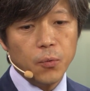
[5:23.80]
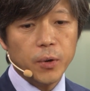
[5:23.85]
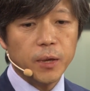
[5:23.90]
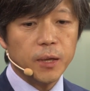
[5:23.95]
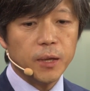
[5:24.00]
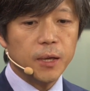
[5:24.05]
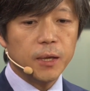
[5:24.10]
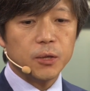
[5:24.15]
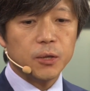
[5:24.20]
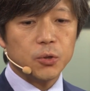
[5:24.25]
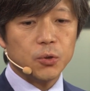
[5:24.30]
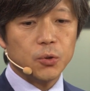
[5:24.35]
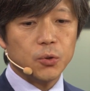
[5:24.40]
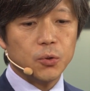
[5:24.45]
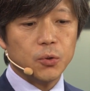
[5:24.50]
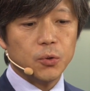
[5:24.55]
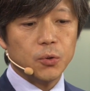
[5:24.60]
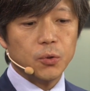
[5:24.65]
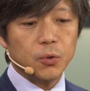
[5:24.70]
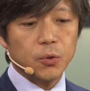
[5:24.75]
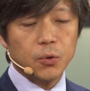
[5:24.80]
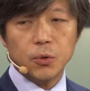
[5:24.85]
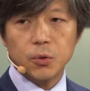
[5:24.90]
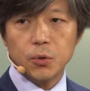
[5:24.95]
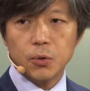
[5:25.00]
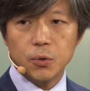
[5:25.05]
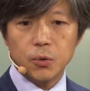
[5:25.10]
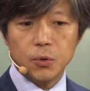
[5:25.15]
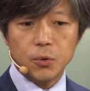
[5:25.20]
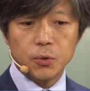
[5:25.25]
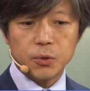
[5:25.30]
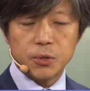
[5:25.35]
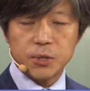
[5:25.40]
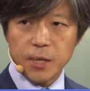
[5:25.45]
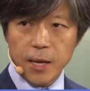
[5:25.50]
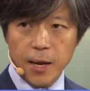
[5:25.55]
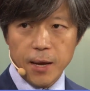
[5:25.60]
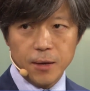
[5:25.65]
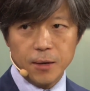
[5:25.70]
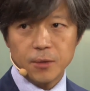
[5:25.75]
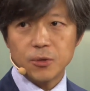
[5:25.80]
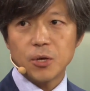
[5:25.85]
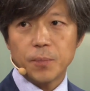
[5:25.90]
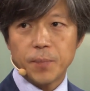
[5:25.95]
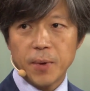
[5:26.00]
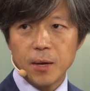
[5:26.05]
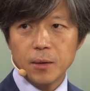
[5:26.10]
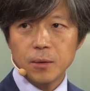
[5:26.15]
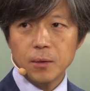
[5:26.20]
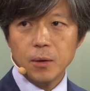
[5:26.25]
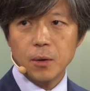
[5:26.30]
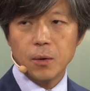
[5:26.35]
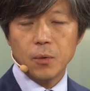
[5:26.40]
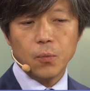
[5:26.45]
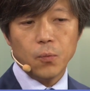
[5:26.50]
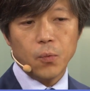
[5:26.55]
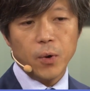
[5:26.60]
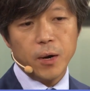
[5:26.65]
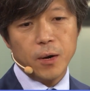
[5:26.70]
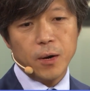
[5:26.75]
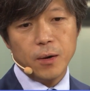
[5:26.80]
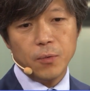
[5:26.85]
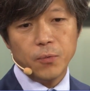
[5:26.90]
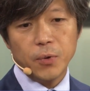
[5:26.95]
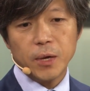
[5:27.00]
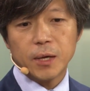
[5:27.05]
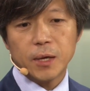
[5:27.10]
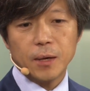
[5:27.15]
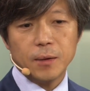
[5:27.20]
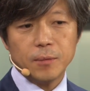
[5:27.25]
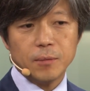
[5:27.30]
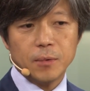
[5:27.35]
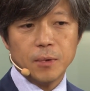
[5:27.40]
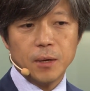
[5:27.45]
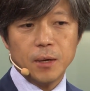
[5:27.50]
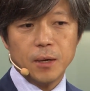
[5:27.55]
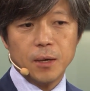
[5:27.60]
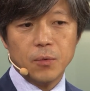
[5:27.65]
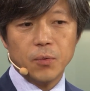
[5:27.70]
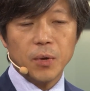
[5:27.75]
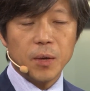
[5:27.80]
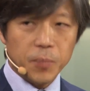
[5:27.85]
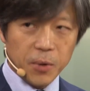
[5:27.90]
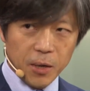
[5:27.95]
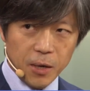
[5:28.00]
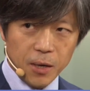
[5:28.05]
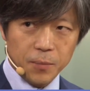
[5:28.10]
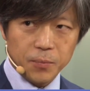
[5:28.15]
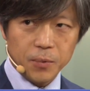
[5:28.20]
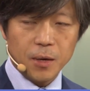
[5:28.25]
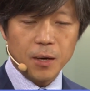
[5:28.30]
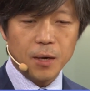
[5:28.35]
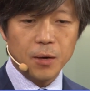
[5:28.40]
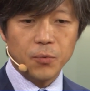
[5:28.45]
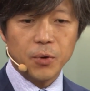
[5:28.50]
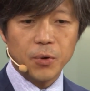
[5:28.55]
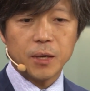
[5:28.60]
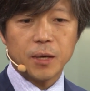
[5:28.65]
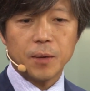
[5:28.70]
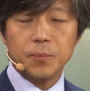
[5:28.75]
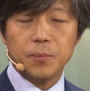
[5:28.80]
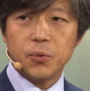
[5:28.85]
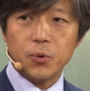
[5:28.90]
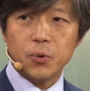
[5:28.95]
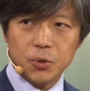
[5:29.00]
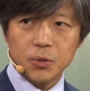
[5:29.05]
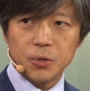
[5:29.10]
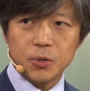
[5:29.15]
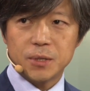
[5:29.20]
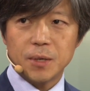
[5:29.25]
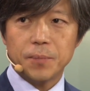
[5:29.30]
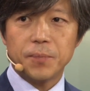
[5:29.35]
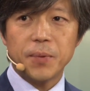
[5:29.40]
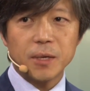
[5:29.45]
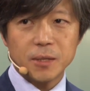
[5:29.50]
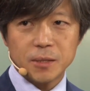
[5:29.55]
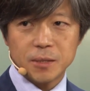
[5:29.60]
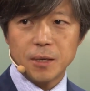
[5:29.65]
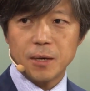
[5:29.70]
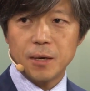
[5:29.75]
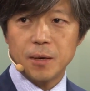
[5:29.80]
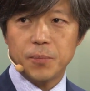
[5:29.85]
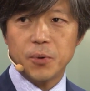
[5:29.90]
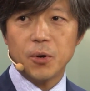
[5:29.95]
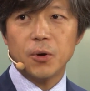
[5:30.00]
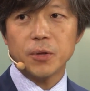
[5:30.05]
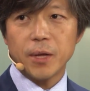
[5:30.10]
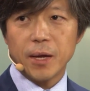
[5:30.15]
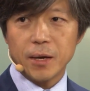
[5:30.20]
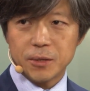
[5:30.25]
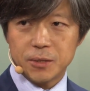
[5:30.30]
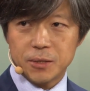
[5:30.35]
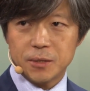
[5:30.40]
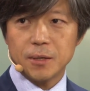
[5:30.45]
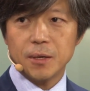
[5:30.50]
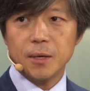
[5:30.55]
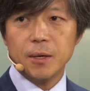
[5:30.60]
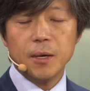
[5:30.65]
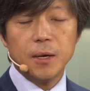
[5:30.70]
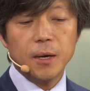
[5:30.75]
we need to stay in Japan, where we can, we believe we can produce the best products.